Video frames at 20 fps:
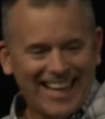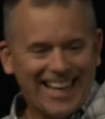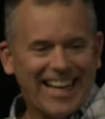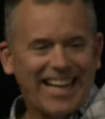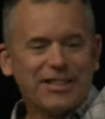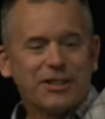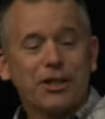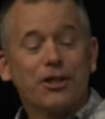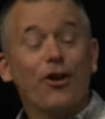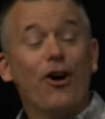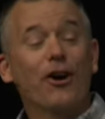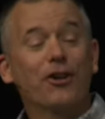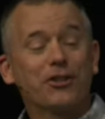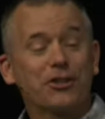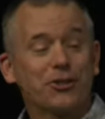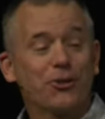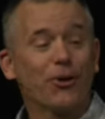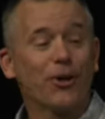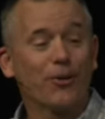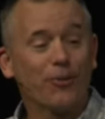It's a long
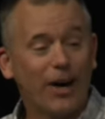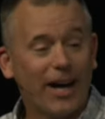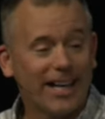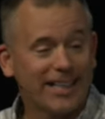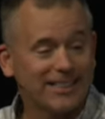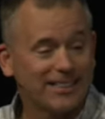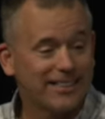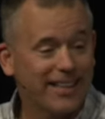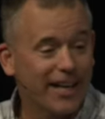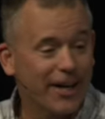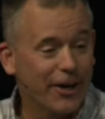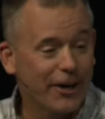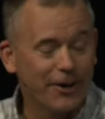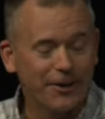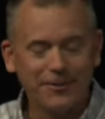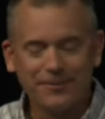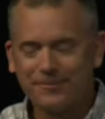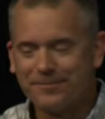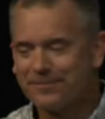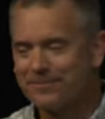story why it's there,
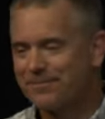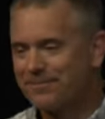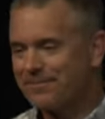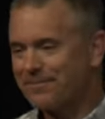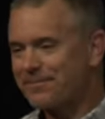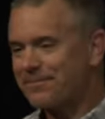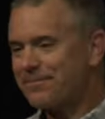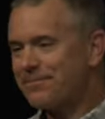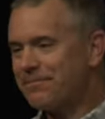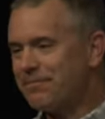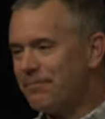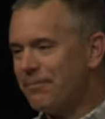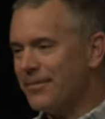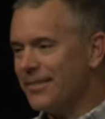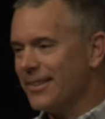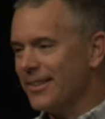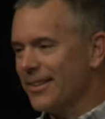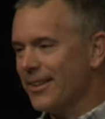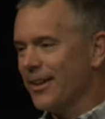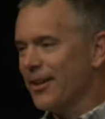
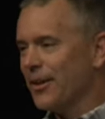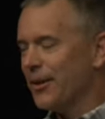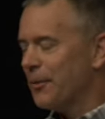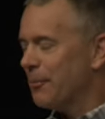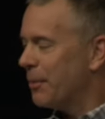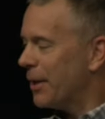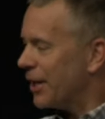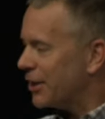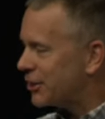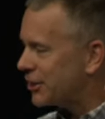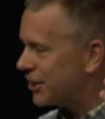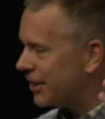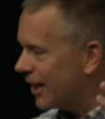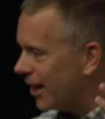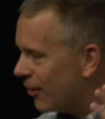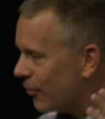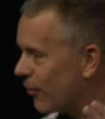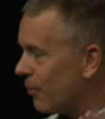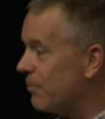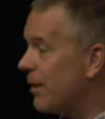but it's
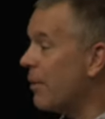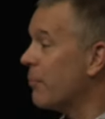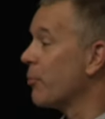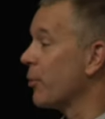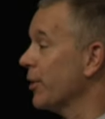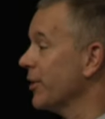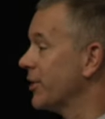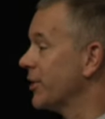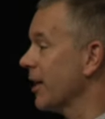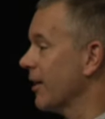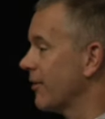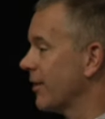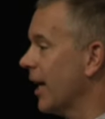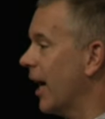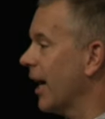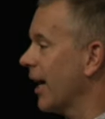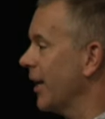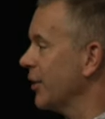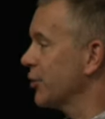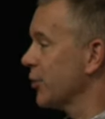a remembrance of
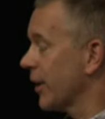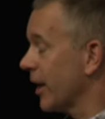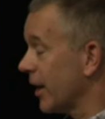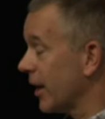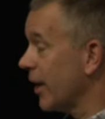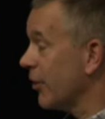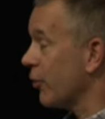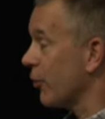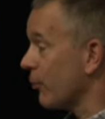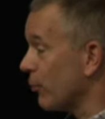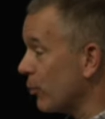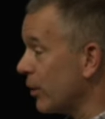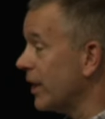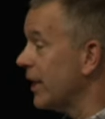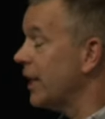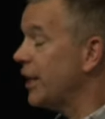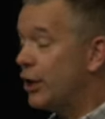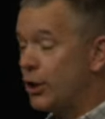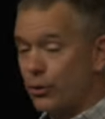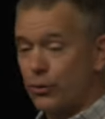God answering another
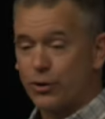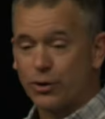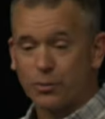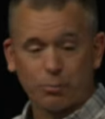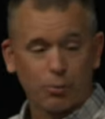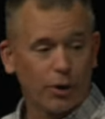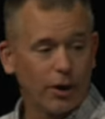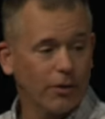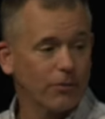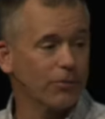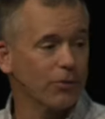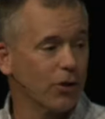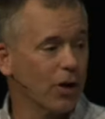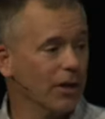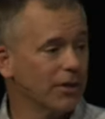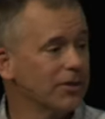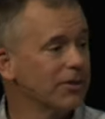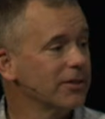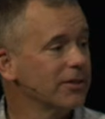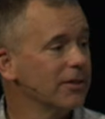really huge prayer for
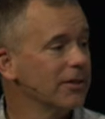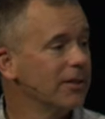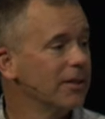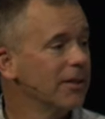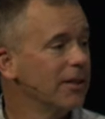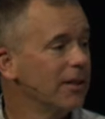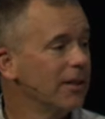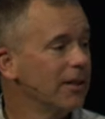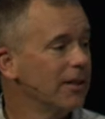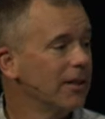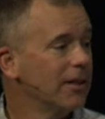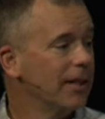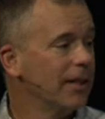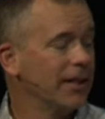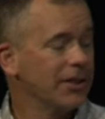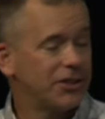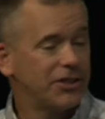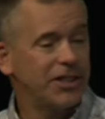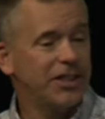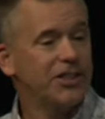us. In
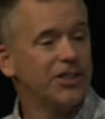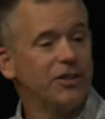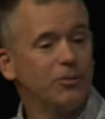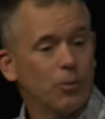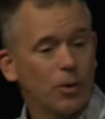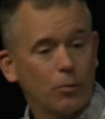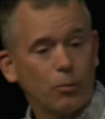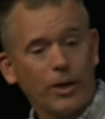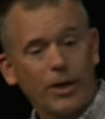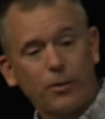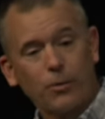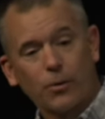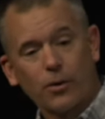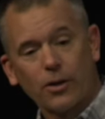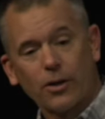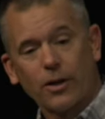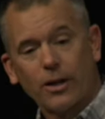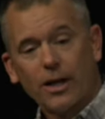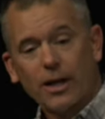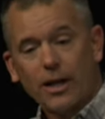a season when we
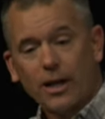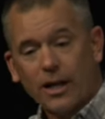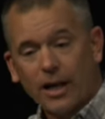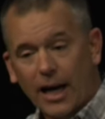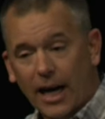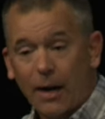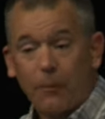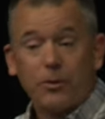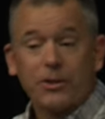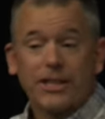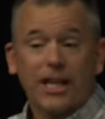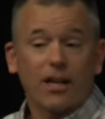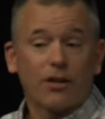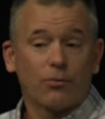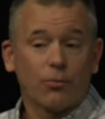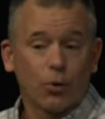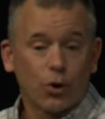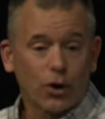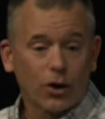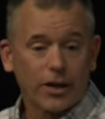were, I was out
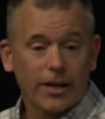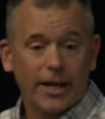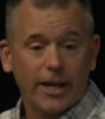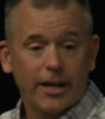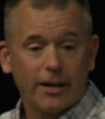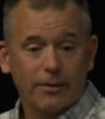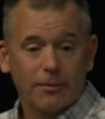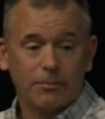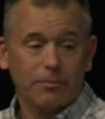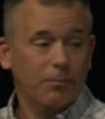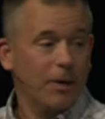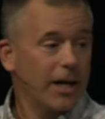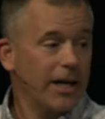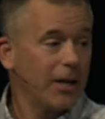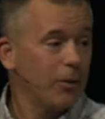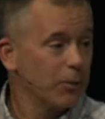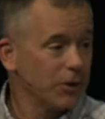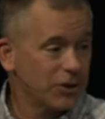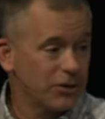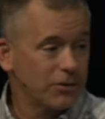of work and money
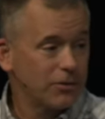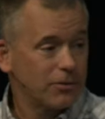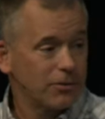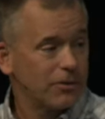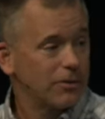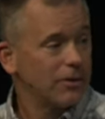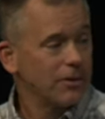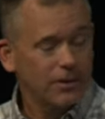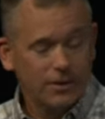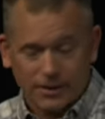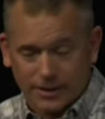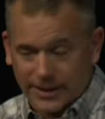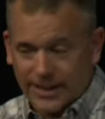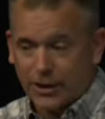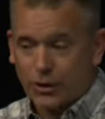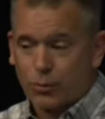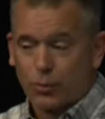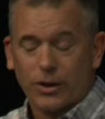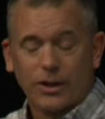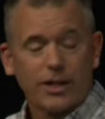was,
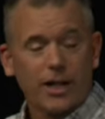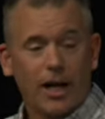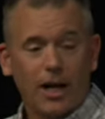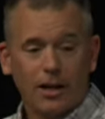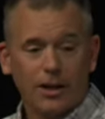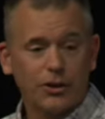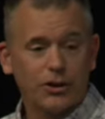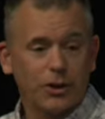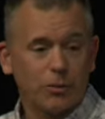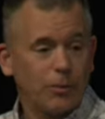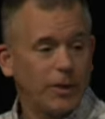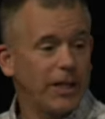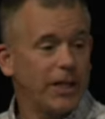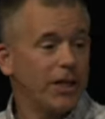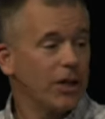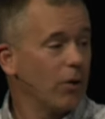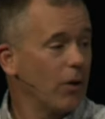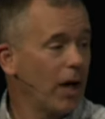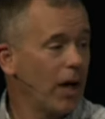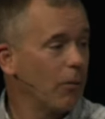kids were in college and we
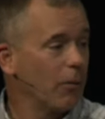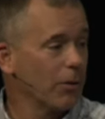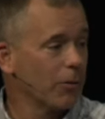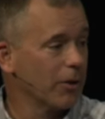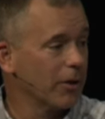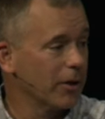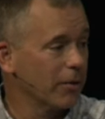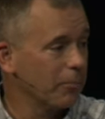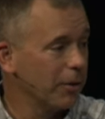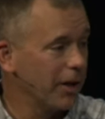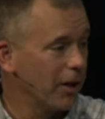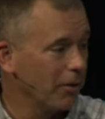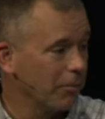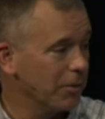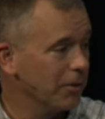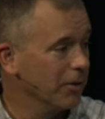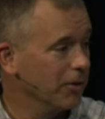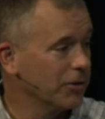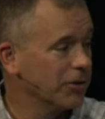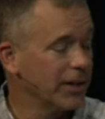didn't know how we were going to pay our
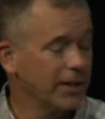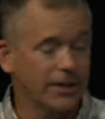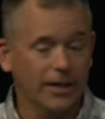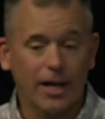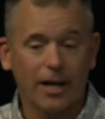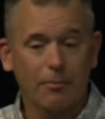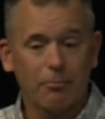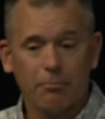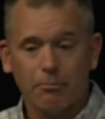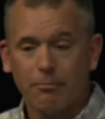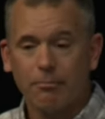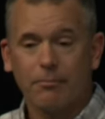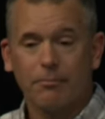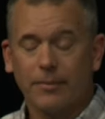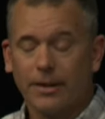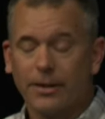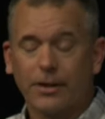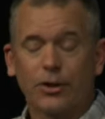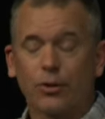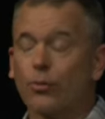bills, and God
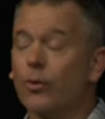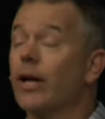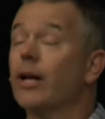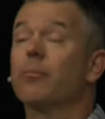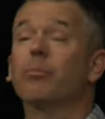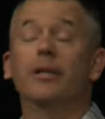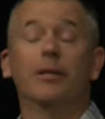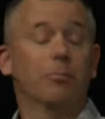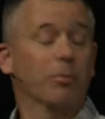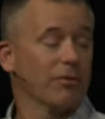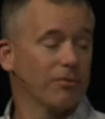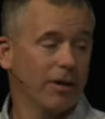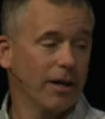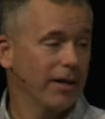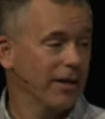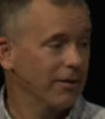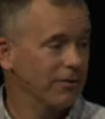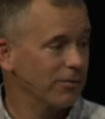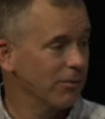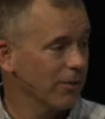incredibly
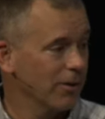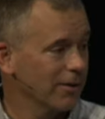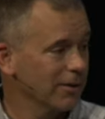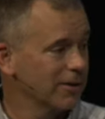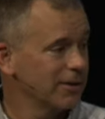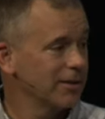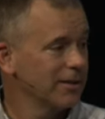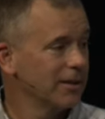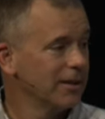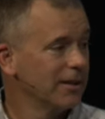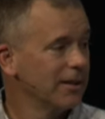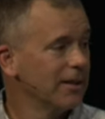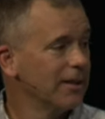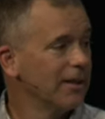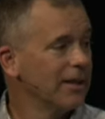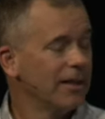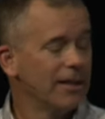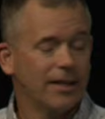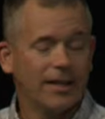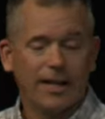provided for us.
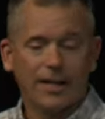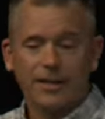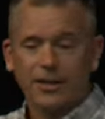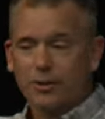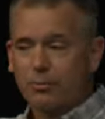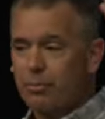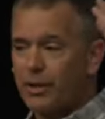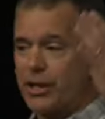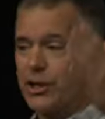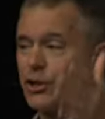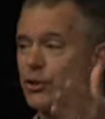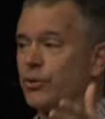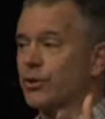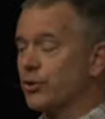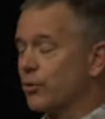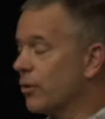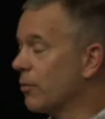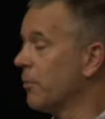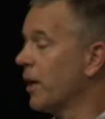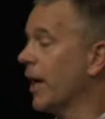And this picture is
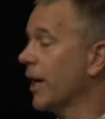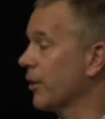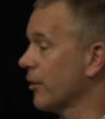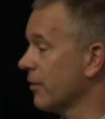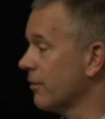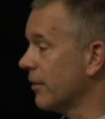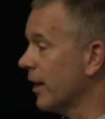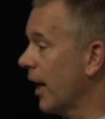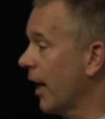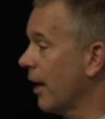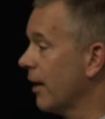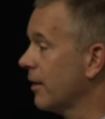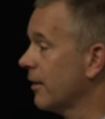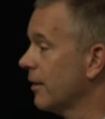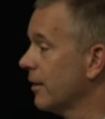a reminder of that.